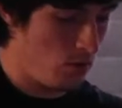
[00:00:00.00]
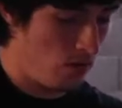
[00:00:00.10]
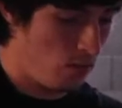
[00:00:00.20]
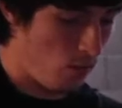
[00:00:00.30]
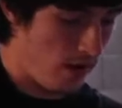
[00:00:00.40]

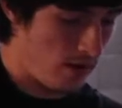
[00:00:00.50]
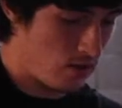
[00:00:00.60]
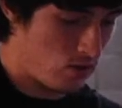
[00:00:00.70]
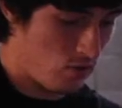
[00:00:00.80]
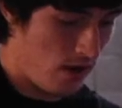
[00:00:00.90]
muted white
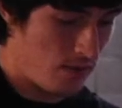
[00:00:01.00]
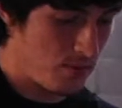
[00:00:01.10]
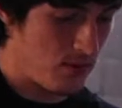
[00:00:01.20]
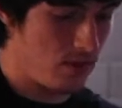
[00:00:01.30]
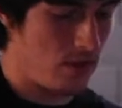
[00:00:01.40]

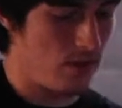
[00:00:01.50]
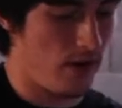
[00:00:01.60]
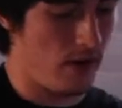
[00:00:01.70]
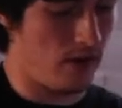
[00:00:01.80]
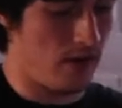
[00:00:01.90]
stripes. Let's see if
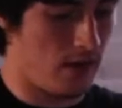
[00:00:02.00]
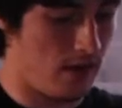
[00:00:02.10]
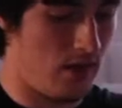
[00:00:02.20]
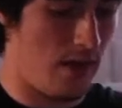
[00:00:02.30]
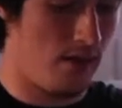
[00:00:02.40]
I can get
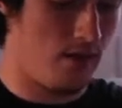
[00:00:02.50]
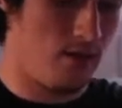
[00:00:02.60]
that